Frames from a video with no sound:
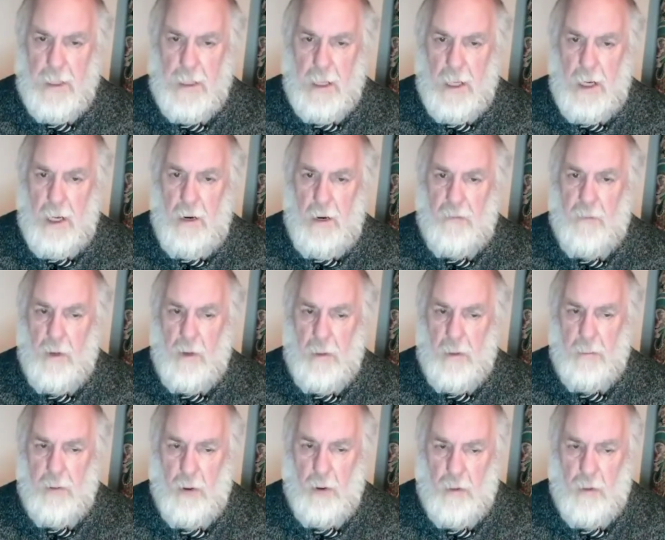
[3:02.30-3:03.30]
of what
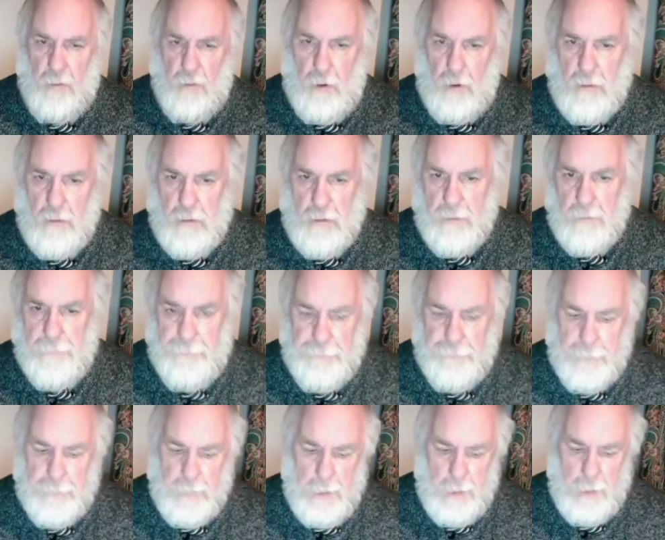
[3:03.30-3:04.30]
Paul wrote.
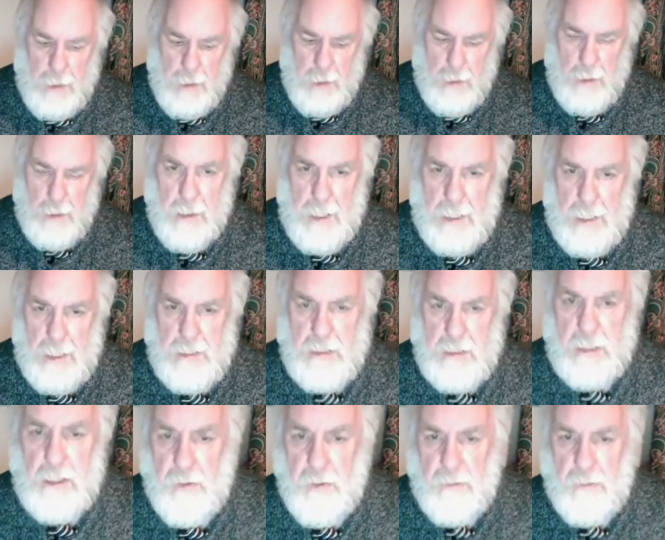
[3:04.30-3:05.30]
The letter
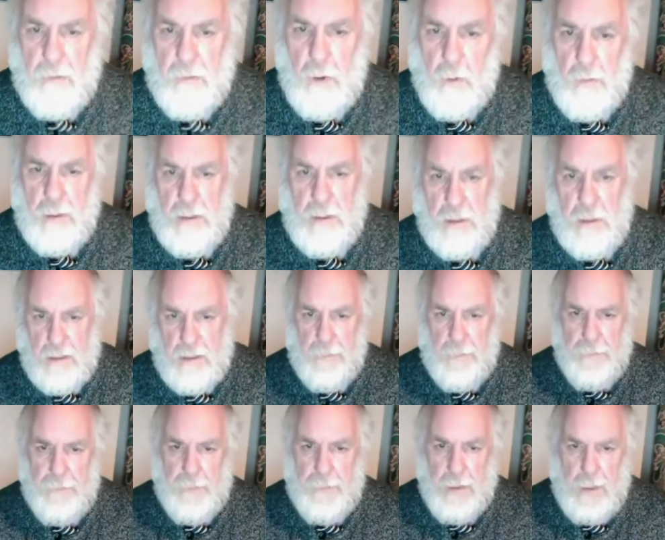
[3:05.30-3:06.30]
to the Romans,
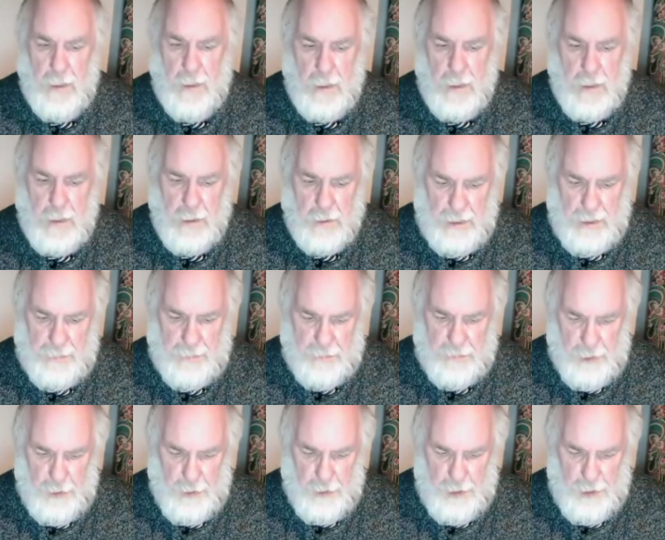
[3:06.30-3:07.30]
chapter
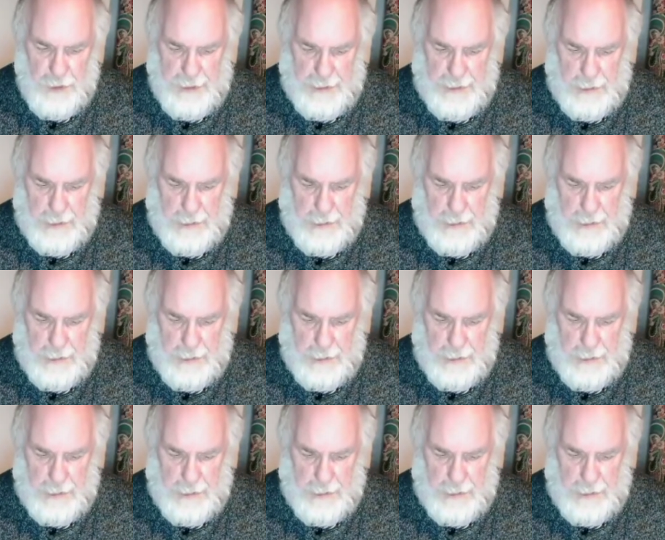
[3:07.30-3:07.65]
13.